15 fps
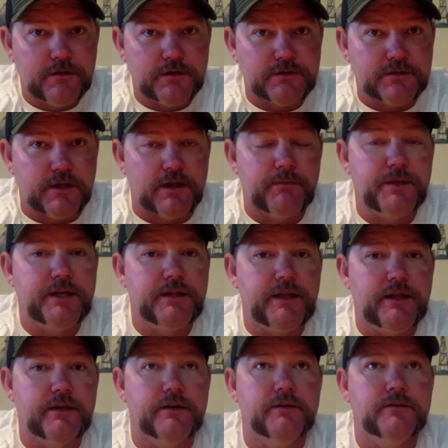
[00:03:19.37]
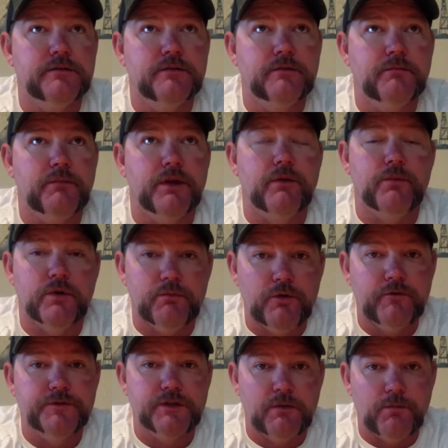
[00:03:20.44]
It's not a big deal, but it will
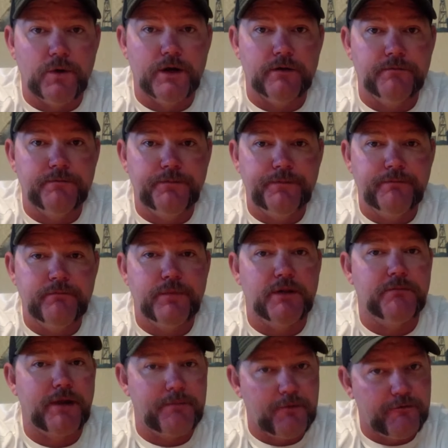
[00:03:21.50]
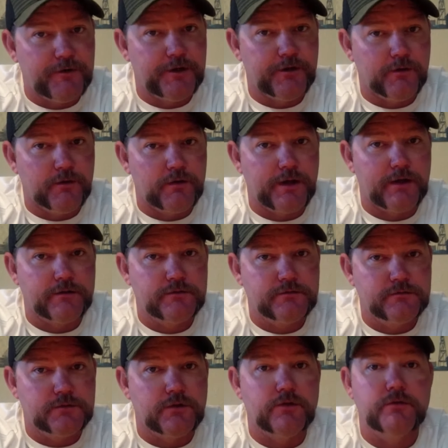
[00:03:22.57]
move somewhere. But it might move into your own house.
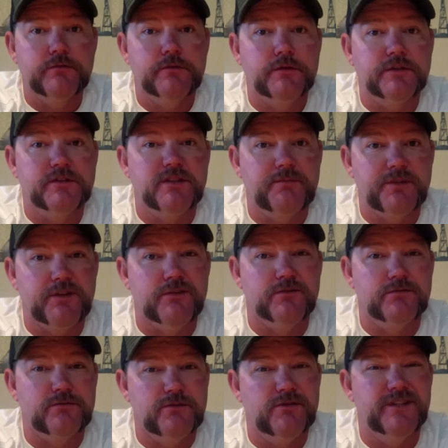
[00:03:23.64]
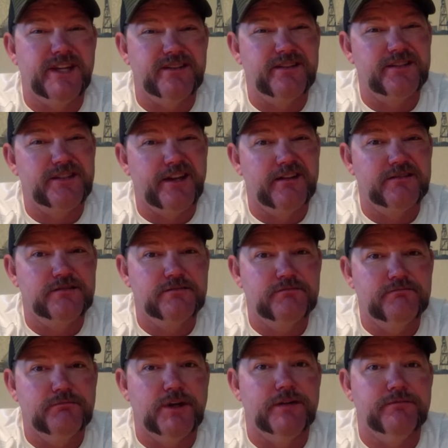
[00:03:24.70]
So, it's up to you. You take the chance.
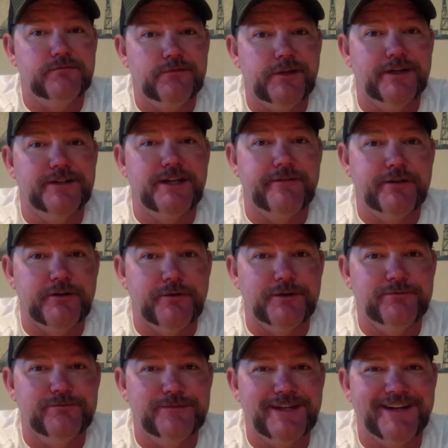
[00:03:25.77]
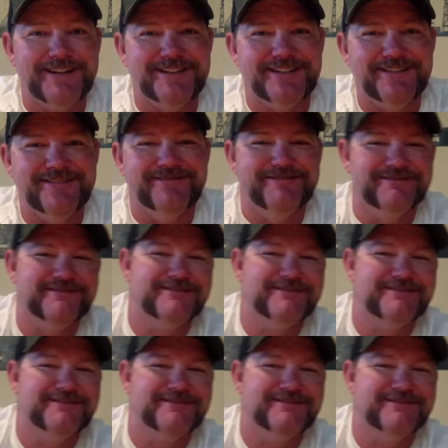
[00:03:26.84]
But you guys have a good one. Take it easy.